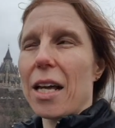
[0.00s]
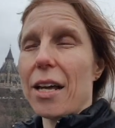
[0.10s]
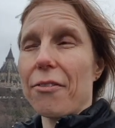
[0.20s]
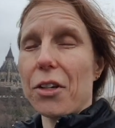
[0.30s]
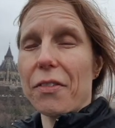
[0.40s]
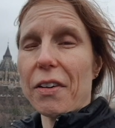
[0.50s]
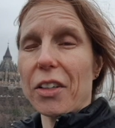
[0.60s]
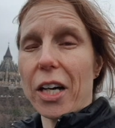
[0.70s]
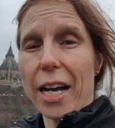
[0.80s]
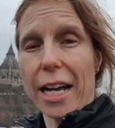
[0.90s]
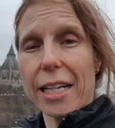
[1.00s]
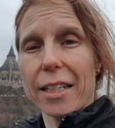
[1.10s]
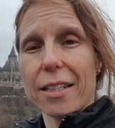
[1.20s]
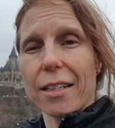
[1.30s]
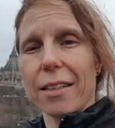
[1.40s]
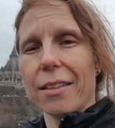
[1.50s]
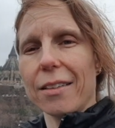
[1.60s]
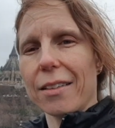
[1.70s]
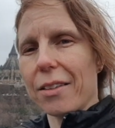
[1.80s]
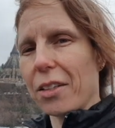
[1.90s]
if you've ever hiked
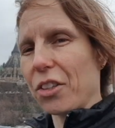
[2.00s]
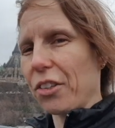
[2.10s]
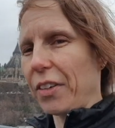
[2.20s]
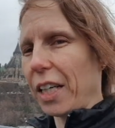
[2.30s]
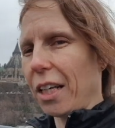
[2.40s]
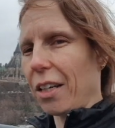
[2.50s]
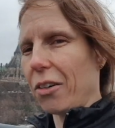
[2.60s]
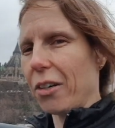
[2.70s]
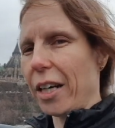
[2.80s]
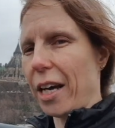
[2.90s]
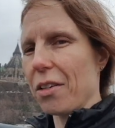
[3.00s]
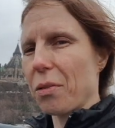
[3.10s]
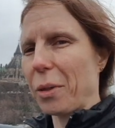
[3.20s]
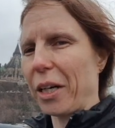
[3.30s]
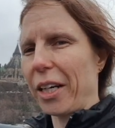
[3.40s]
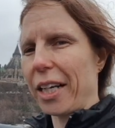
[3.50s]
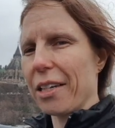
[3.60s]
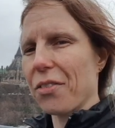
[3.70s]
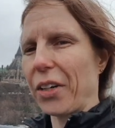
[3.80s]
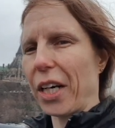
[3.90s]
the Shvil or elsewhere in
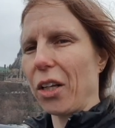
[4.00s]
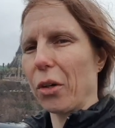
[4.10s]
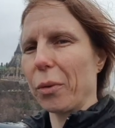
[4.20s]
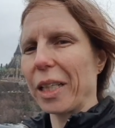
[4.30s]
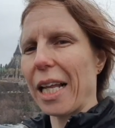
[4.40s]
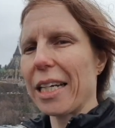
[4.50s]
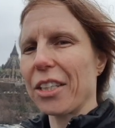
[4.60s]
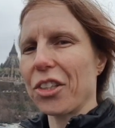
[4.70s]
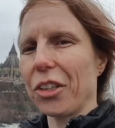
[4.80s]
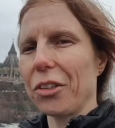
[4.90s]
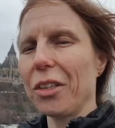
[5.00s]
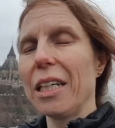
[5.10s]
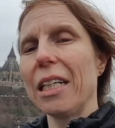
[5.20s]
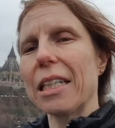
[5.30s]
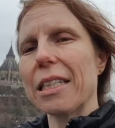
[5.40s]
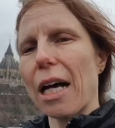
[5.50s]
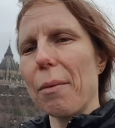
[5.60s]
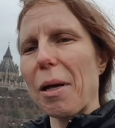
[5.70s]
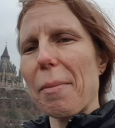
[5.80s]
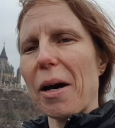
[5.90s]
Israel or would like to,
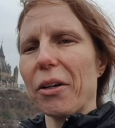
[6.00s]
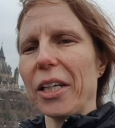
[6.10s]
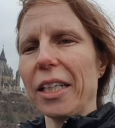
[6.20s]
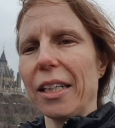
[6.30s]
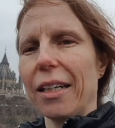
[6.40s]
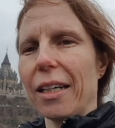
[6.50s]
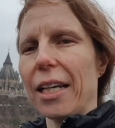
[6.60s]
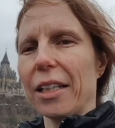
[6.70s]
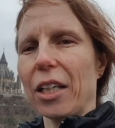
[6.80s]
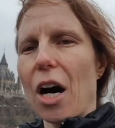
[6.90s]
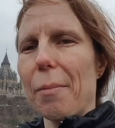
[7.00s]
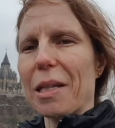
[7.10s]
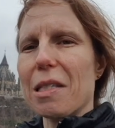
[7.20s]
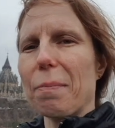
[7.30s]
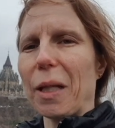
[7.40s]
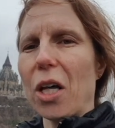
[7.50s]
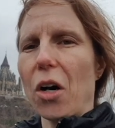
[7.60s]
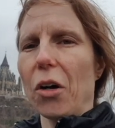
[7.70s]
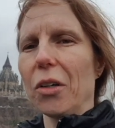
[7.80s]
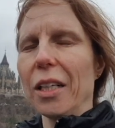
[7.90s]
tell me about it in the comments
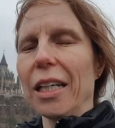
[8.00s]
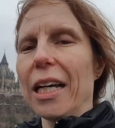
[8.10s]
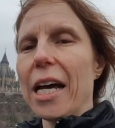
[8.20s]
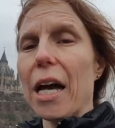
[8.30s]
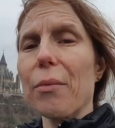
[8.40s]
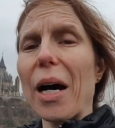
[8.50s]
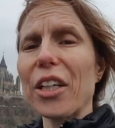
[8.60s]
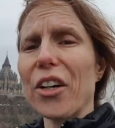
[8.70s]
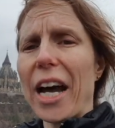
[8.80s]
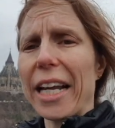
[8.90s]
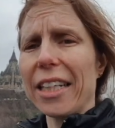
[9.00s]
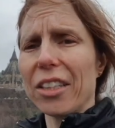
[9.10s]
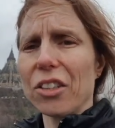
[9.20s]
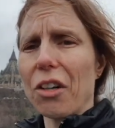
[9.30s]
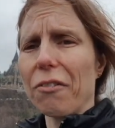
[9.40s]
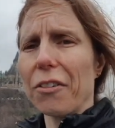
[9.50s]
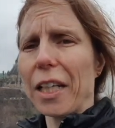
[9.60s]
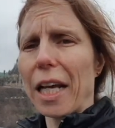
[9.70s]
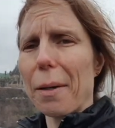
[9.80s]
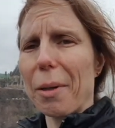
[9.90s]
below. And while you're at it, don't
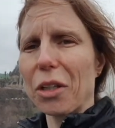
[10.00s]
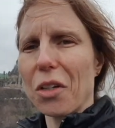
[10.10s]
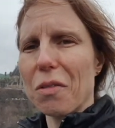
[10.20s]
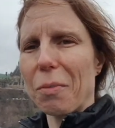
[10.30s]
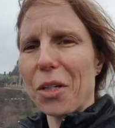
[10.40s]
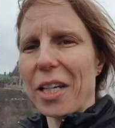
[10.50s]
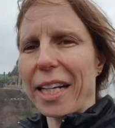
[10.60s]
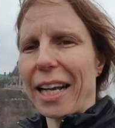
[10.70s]
forget about those birthday